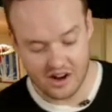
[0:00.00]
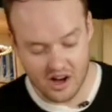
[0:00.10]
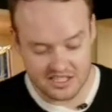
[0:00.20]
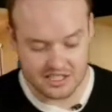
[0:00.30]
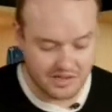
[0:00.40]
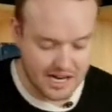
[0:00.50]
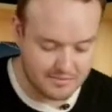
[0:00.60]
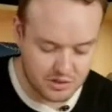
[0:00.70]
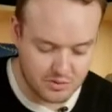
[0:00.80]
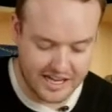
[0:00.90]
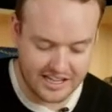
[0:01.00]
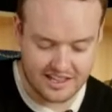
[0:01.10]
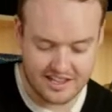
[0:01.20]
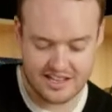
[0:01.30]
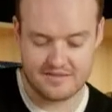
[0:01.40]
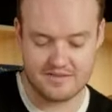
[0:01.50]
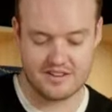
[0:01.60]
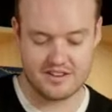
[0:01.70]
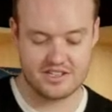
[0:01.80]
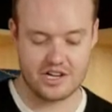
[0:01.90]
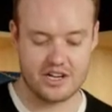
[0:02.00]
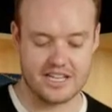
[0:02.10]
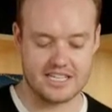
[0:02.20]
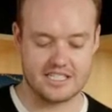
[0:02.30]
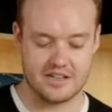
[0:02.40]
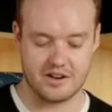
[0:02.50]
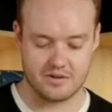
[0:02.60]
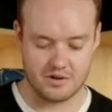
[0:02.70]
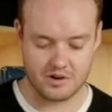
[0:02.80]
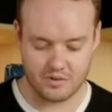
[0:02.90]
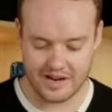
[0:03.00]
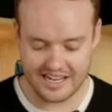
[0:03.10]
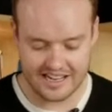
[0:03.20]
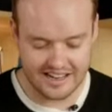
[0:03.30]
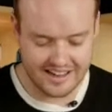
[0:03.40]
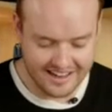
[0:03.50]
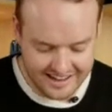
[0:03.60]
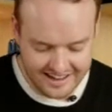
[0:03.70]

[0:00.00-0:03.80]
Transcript: it also comes with, show you the interior real quick,